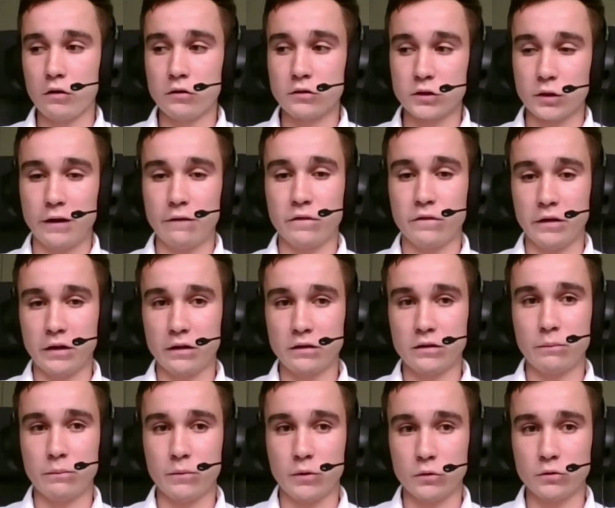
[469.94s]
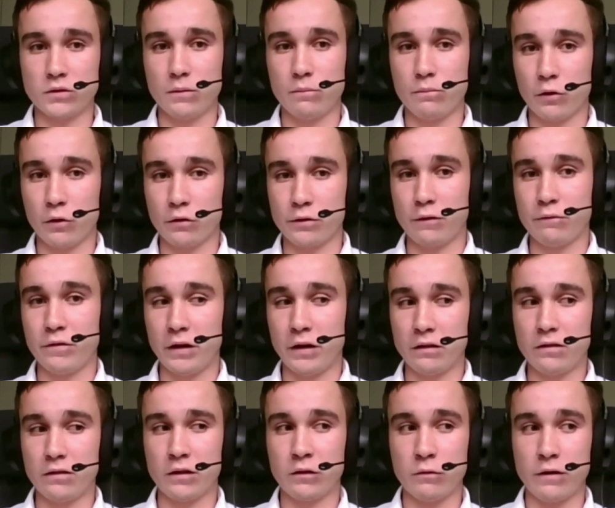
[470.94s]
So I think the most important thing
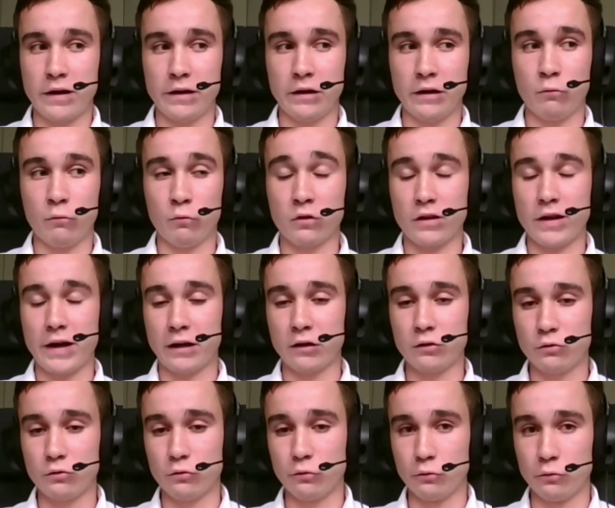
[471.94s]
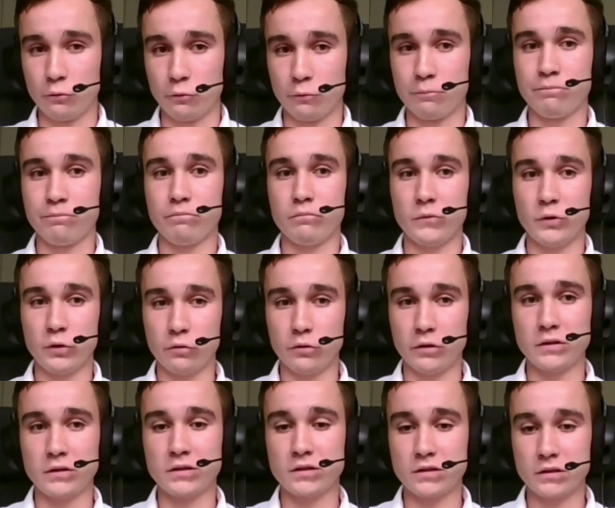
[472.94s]
that I would like to do
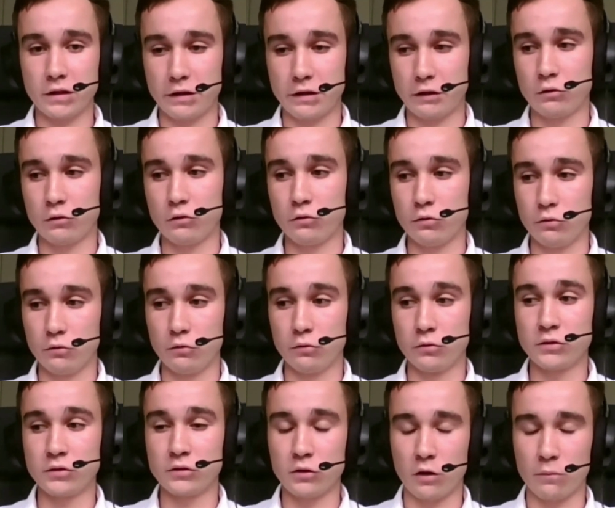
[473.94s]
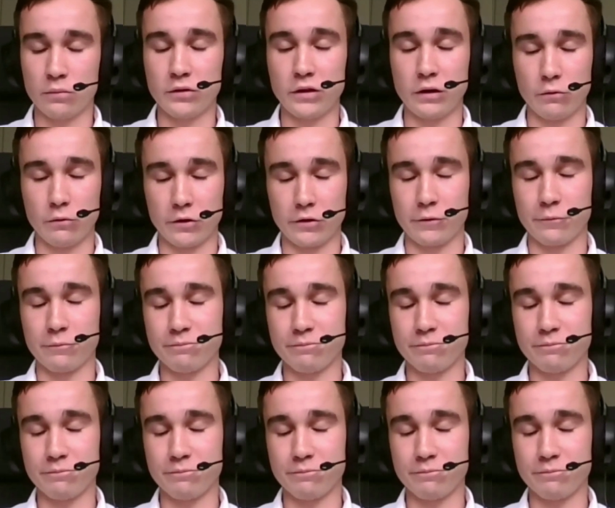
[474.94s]
is to stop the war.